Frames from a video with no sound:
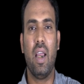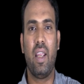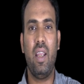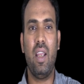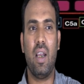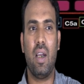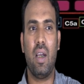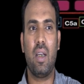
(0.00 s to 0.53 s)

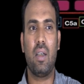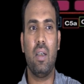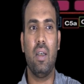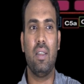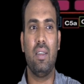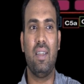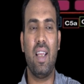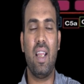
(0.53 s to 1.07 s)
Here,
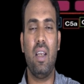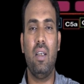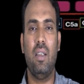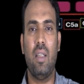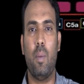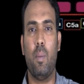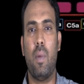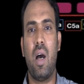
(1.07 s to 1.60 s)

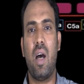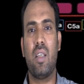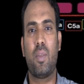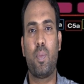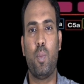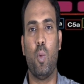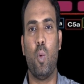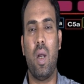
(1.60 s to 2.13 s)
then the
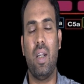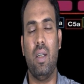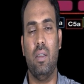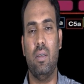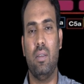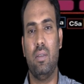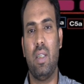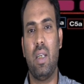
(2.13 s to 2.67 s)
mask
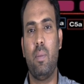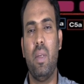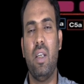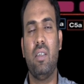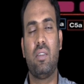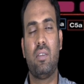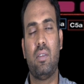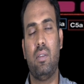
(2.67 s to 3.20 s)
one, that
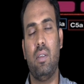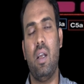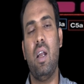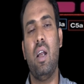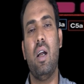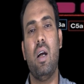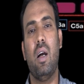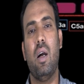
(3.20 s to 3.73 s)
means
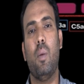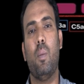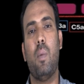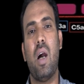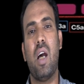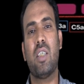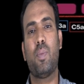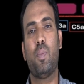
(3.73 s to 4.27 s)

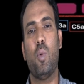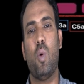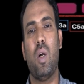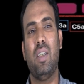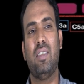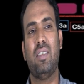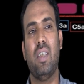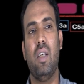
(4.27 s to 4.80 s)
mask
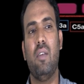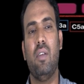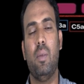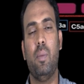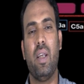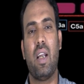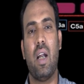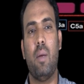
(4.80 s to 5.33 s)
one cell
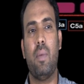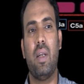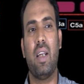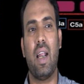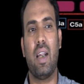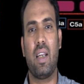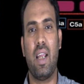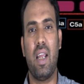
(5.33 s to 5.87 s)
will be come
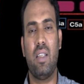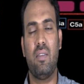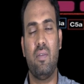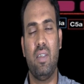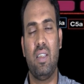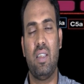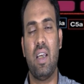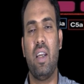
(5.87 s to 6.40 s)
and attached
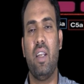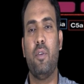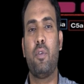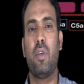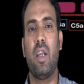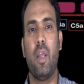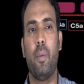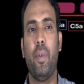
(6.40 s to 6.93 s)
with the
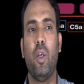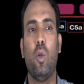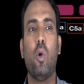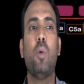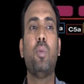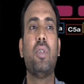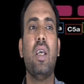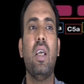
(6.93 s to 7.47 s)
different
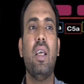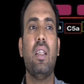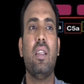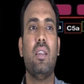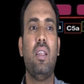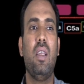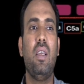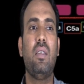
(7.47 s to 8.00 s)
epitopes.
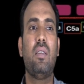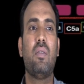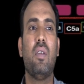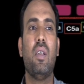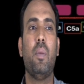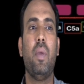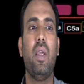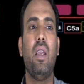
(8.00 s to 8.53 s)
These
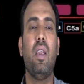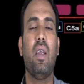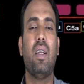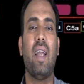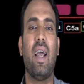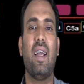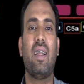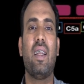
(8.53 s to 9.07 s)
will be
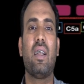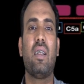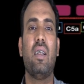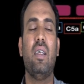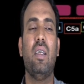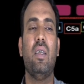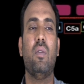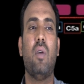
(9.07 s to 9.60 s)

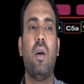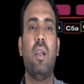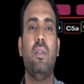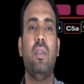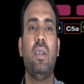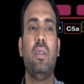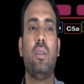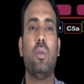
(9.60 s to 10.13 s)
directly
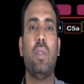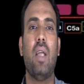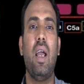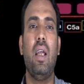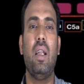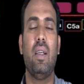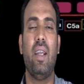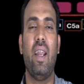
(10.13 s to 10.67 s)
involving to
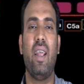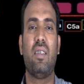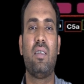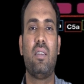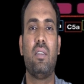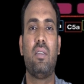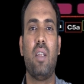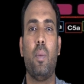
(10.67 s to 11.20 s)
the
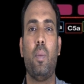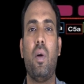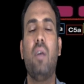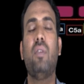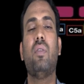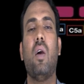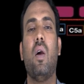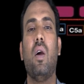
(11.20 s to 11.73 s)
next step of
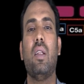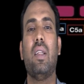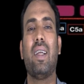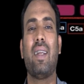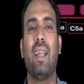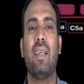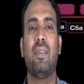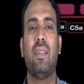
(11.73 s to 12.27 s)
all the
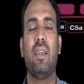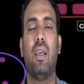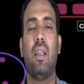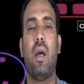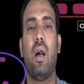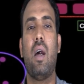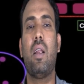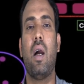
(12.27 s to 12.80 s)
classical
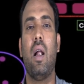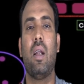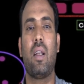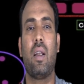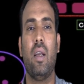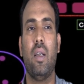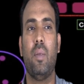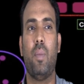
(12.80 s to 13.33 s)
or
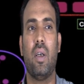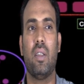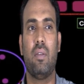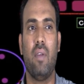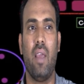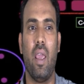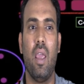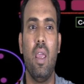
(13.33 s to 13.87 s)
alternate
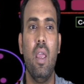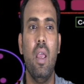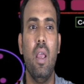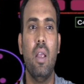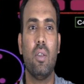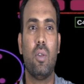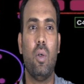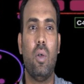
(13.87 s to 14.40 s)
pathway.
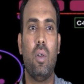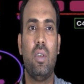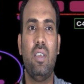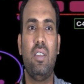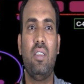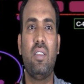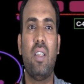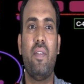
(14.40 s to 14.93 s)
So
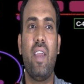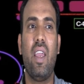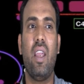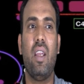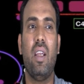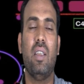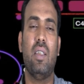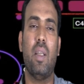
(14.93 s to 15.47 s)
this is the
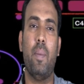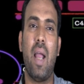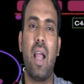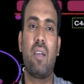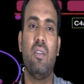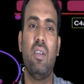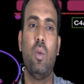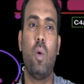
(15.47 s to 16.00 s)
way the
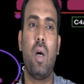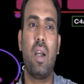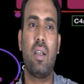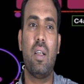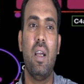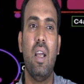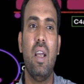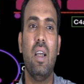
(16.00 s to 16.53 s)
map will work.
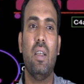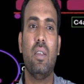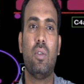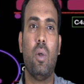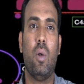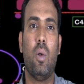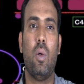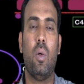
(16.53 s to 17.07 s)

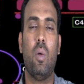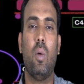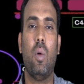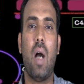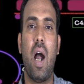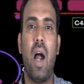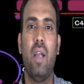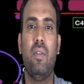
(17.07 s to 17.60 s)

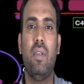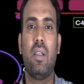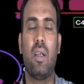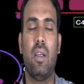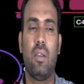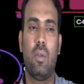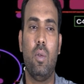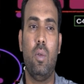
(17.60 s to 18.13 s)
So I
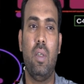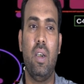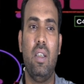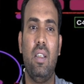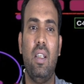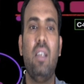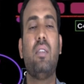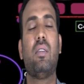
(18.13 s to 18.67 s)
will conclude
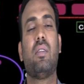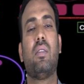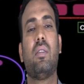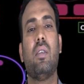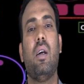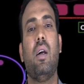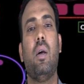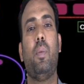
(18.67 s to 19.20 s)
in
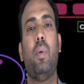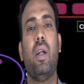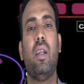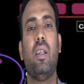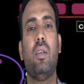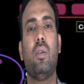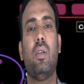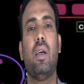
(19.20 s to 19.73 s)
this
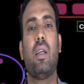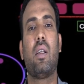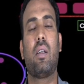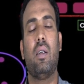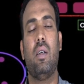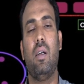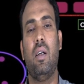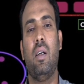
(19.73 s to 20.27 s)
particular
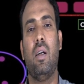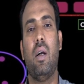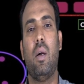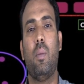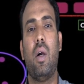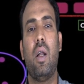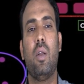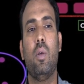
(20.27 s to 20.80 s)

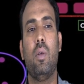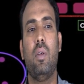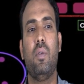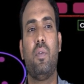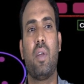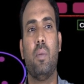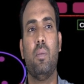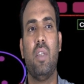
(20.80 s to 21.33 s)

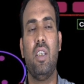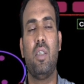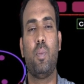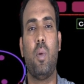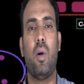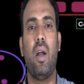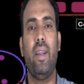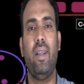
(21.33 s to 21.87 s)
module from this
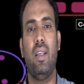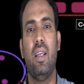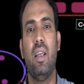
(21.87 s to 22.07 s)
point.